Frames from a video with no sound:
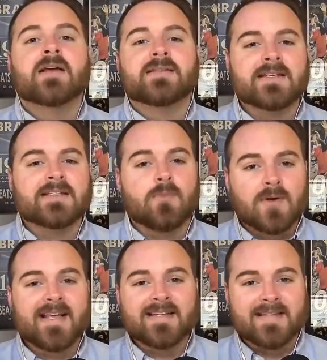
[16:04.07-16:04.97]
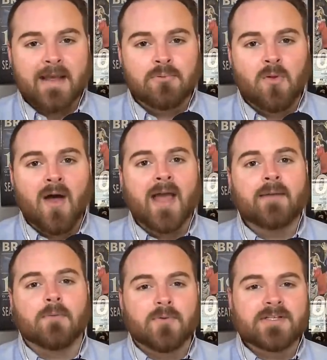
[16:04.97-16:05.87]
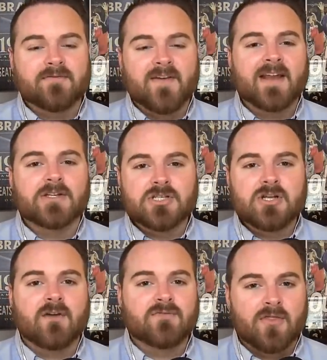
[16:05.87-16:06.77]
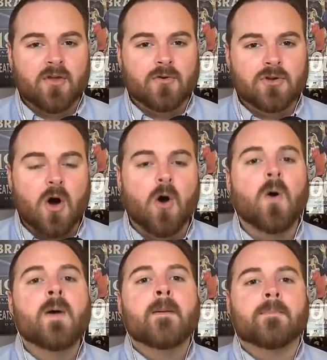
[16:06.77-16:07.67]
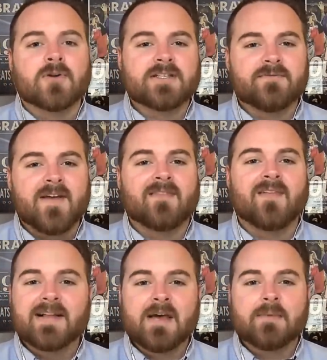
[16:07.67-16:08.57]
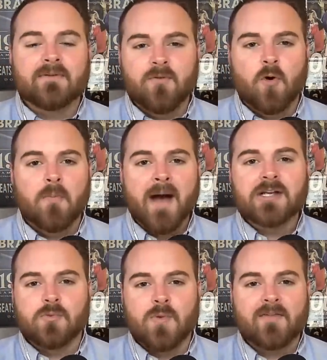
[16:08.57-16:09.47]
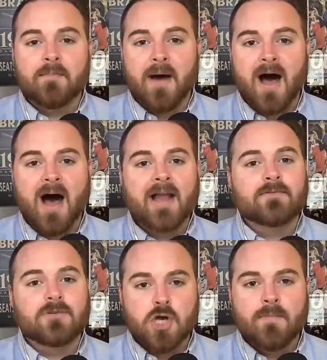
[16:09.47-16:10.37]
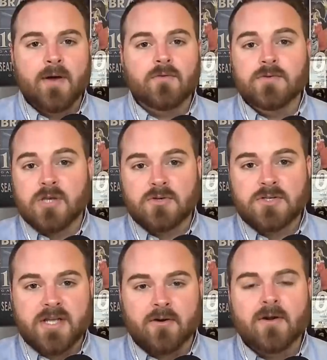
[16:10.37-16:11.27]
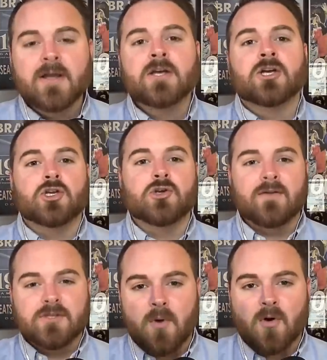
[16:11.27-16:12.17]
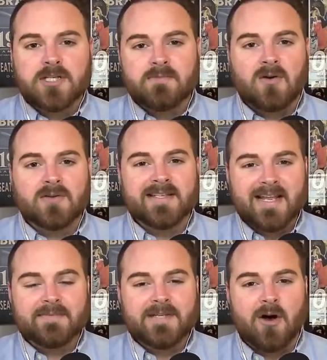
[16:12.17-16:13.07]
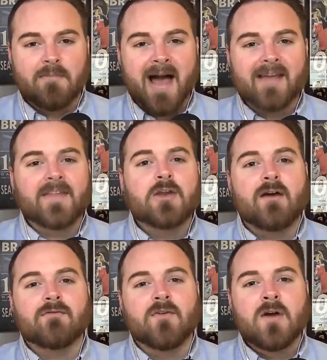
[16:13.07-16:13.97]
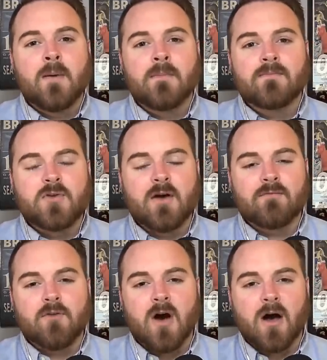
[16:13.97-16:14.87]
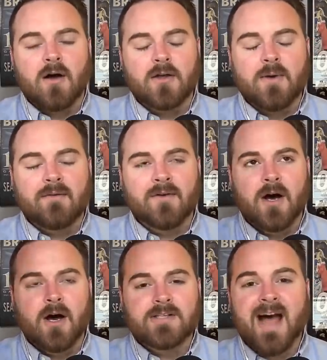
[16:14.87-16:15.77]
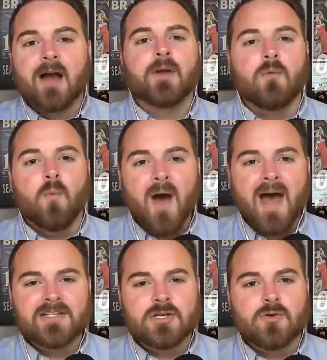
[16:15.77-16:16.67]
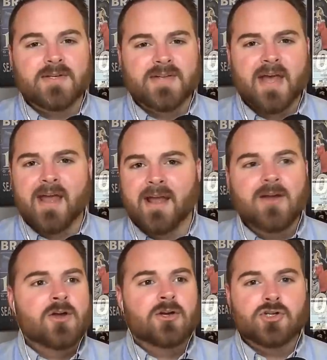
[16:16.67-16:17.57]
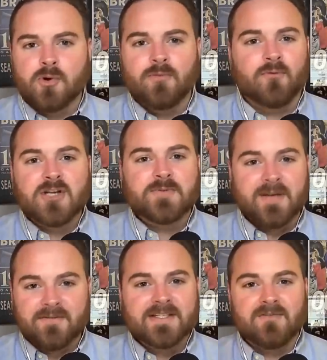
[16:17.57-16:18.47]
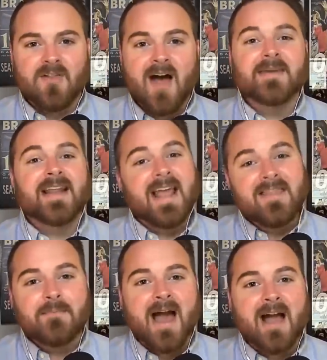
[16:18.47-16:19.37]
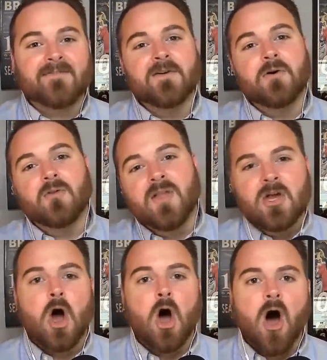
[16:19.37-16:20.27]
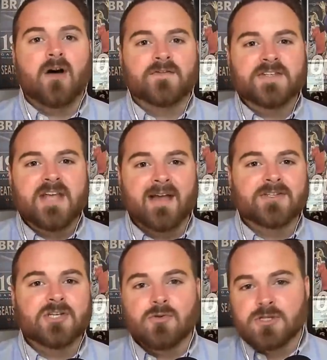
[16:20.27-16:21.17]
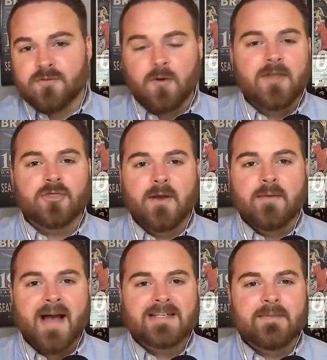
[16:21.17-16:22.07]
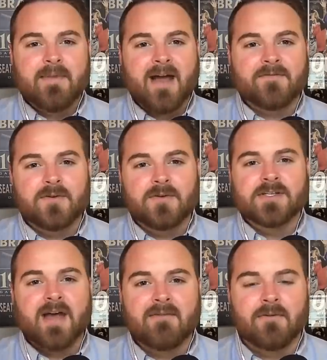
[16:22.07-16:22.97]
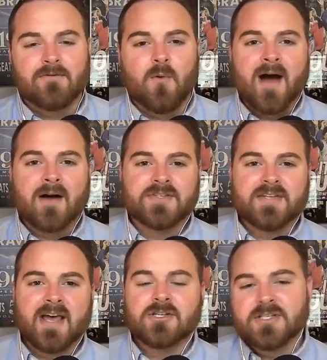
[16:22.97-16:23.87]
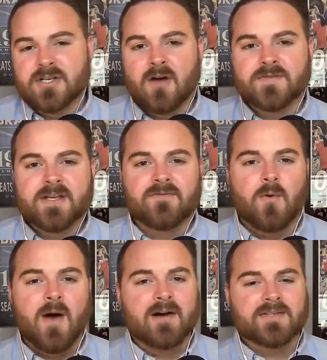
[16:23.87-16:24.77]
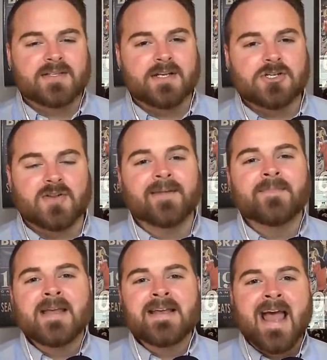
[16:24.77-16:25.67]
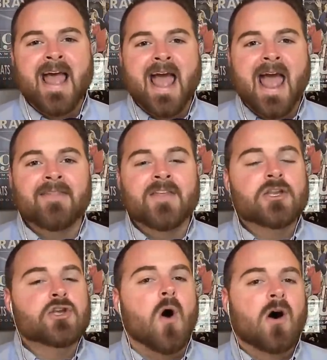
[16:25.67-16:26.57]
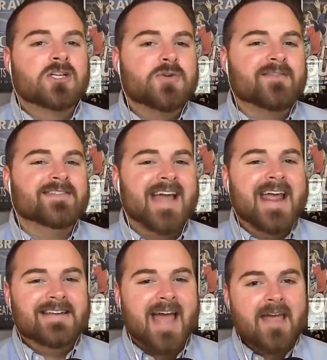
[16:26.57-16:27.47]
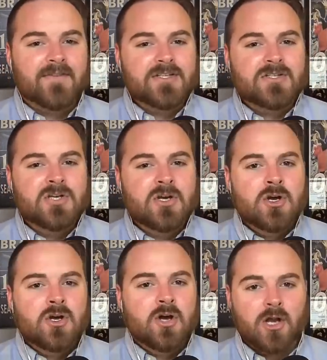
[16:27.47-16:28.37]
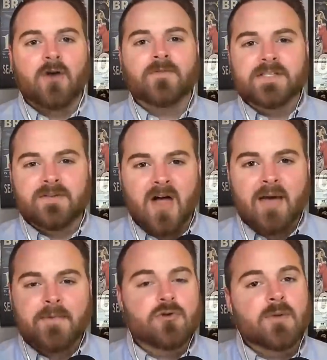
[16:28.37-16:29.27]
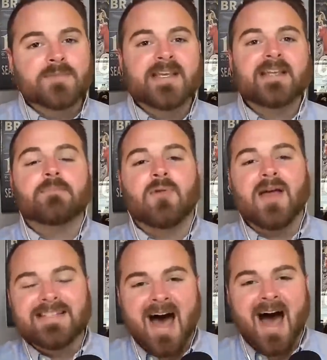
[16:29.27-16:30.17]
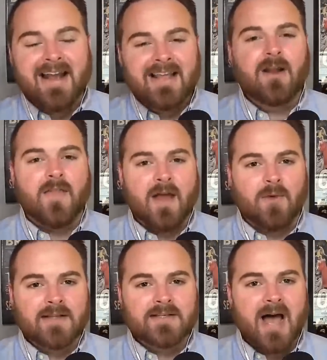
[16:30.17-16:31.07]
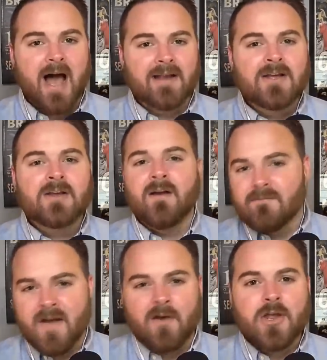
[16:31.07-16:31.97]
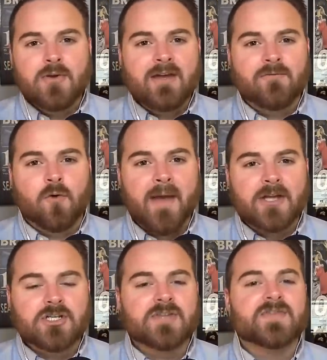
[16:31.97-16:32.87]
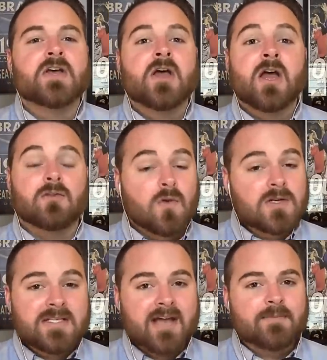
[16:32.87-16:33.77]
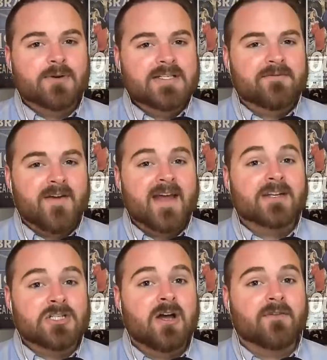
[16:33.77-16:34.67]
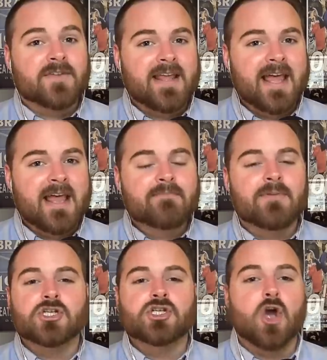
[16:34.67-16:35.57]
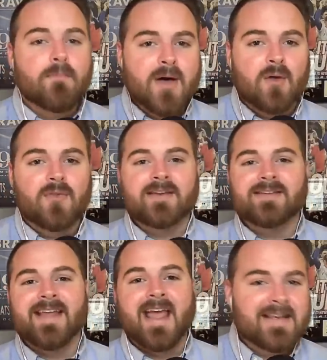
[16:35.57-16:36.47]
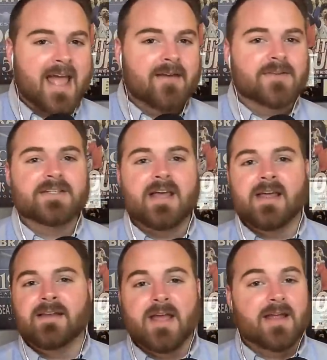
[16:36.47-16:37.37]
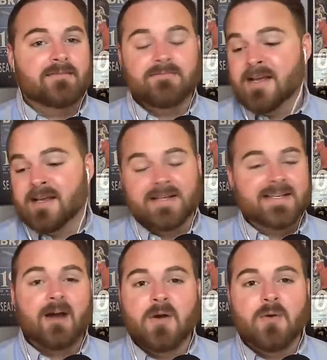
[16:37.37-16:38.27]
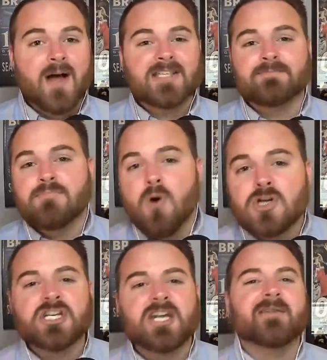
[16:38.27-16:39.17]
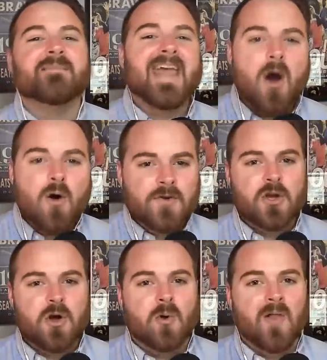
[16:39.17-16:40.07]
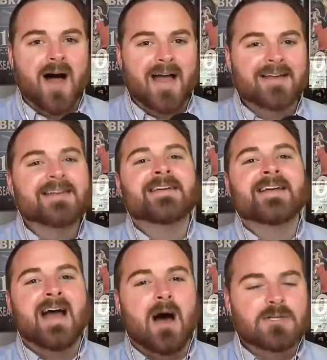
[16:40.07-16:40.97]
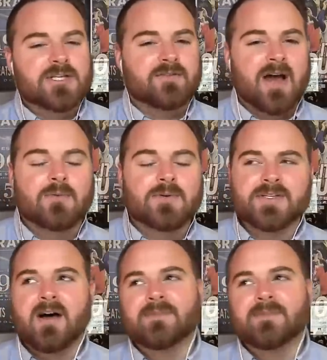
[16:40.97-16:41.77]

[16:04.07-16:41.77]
Tennessee runs that same play, but Princeton Fan is stuffed on third and goal. Princeton Fant lines up at fullback directly behind Joe Milton, who's under center. You have Jabari Small as the deep tailback. Then you have Tyree West, who is a true freshman defensive lineman in the backfield offset. So there's three backs in the backfield to have a full house set, just an offset full house essentially. And then you also have Dane Davis, an offensive lineman who comes in to play tight end on that right side. Very unique formations. Looks like Princeton Fan is stuffed again, but Joe Milton, Dane Davis, and Tyree West push him over the goal line. I was